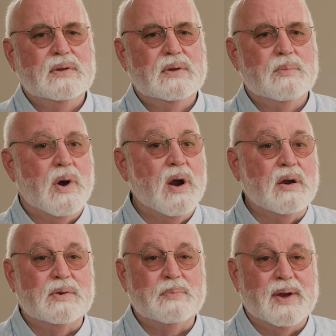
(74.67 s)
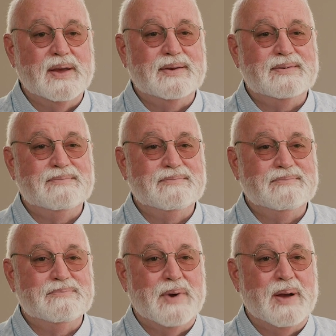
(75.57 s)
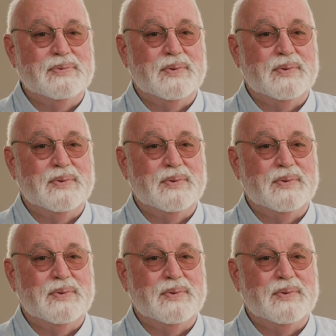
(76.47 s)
marked by bomb